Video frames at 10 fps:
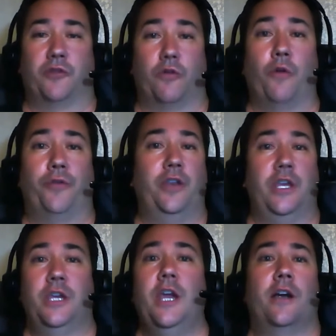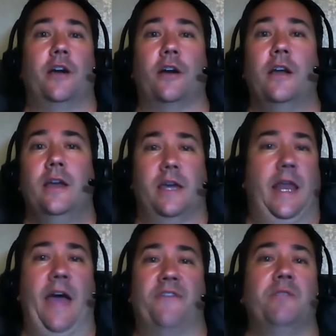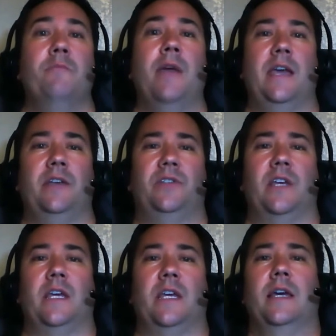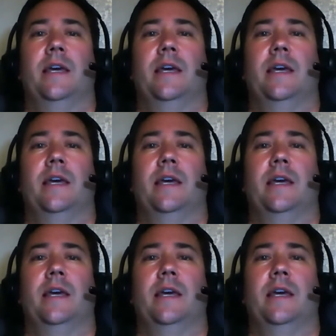growth in a year and have it amazing.